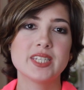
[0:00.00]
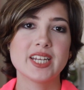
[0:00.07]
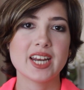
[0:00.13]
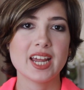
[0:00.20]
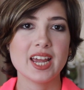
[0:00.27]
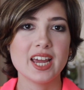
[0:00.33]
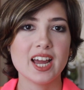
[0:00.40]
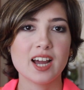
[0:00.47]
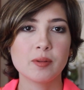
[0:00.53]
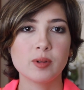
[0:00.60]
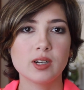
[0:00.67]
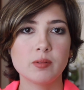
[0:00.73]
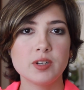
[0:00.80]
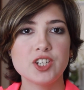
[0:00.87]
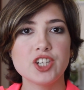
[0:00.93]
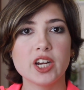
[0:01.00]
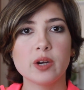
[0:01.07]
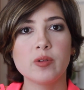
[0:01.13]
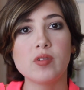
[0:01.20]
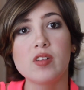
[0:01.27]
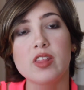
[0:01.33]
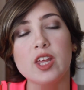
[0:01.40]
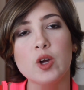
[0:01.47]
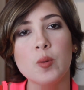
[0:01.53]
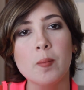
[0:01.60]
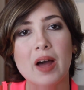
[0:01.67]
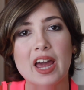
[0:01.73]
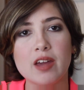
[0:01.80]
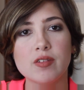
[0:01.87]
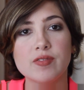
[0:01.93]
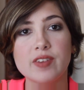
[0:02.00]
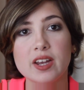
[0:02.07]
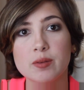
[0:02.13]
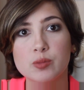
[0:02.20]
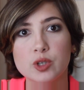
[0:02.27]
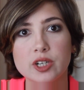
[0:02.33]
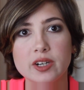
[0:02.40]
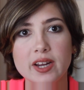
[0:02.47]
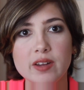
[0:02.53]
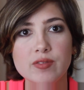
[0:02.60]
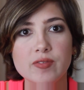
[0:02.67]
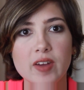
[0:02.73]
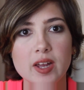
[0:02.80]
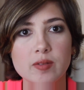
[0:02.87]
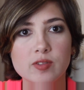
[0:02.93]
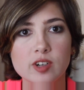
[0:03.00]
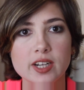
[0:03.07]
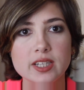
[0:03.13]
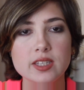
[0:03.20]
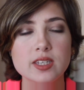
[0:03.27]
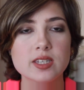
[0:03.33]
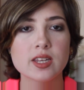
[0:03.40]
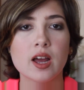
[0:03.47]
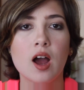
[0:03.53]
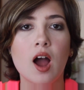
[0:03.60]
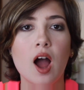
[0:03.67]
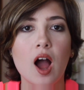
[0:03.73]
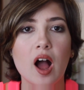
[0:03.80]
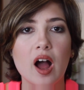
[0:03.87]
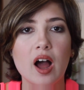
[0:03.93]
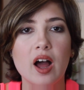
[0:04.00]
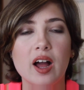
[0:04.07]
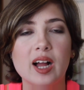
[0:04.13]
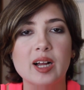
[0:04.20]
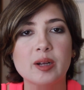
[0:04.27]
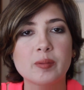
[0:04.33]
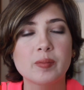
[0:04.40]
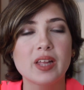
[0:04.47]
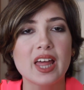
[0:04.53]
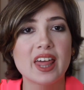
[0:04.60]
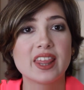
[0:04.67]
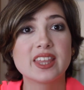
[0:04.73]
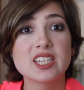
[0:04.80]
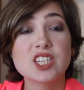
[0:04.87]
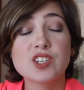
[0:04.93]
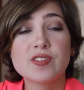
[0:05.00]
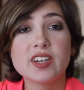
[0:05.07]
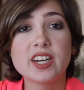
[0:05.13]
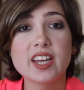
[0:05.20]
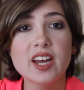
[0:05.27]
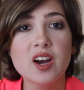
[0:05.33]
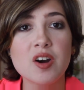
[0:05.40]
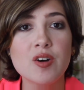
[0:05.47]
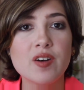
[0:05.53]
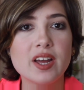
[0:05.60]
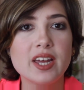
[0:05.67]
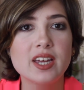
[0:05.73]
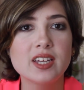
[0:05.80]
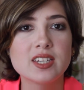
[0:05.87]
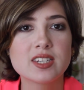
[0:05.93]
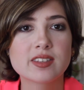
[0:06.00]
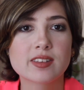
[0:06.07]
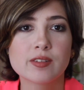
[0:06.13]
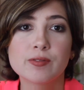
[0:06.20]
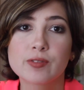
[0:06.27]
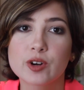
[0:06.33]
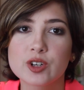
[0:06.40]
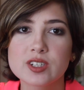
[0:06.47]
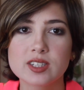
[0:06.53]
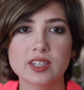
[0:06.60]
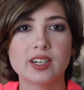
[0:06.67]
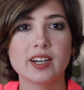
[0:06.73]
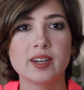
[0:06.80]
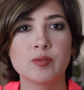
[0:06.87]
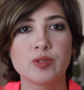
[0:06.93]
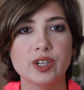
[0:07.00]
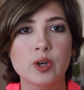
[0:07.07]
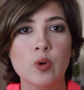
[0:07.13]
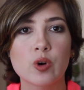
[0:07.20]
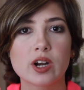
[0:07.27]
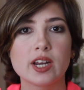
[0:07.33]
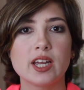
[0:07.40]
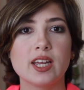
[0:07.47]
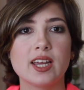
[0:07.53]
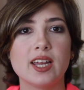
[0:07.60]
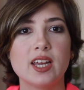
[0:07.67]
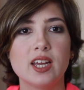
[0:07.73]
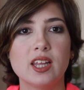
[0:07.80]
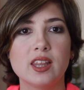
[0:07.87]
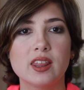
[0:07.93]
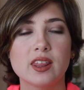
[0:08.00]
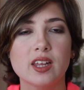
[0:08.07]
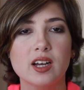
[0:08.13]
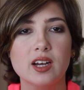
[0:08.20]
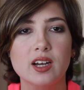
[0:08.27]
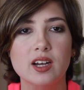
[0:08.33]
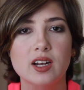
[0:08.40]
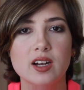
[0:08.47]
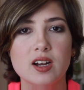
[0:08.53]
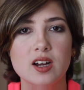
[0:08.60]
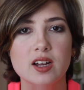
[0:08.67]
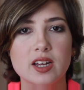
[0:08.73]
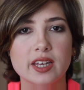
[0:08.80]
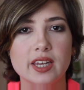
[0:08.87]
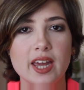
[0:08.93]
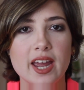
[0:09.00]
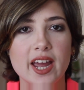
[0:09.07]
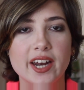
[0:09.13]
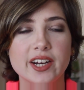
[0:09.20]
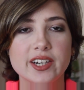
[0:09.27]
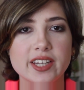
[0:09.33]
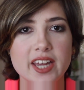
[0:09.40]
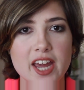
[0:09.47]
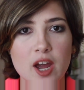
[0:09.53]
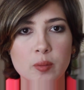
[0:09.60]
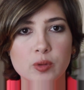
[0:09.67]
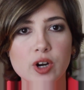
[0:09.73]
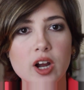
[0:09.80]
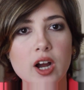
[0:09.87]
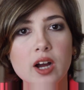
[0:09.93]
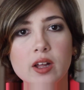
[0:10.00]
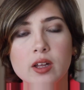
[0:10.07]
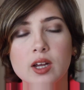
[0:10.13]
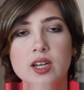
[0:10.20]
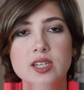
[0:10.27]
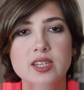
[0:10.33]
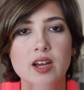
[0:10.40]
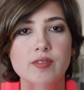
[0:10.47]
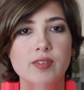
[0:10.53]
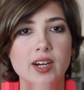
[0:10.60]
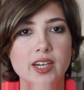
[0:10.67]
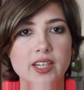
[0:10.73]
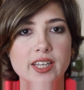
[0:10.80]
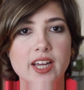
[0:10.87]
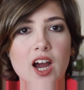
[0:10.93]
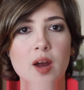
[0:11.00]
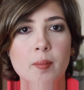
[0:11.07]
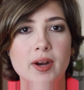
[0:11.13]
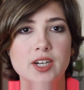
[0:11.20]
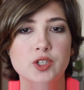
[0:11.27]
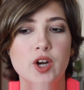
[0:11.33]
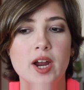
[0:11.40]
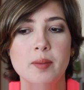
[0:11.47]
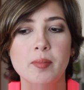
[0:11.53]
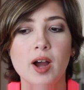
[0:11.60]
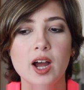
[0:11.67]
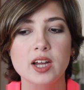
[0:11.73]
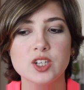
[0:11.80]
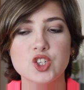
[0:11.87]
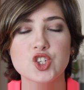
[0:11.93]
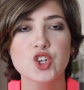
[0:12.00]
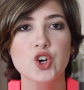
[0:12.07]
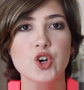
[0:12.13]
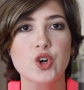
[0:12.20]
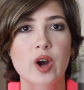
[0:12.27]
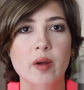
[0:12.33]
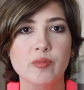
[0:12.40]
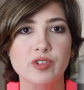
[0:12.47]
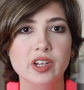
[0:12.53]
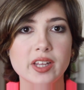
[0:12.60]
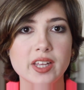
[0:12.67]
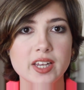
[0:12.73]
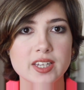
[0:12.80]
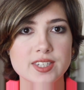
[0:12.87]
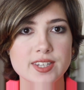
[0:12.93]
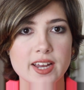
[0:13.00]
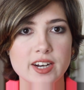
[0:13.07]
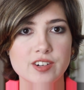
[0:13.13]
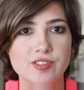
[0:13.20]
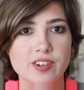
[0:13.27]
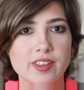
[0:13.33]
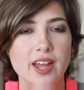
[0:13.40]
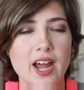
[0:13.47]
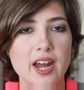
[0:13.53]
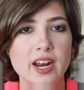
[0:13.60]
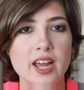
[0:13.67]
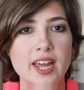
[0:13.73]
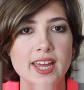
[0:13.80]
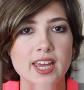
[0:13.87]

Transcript: Today I'm going to be sharing with you my February favorites. This video is the first that I'm recording in the Canon camera because I finally got my tripod, so I'm really excited for that.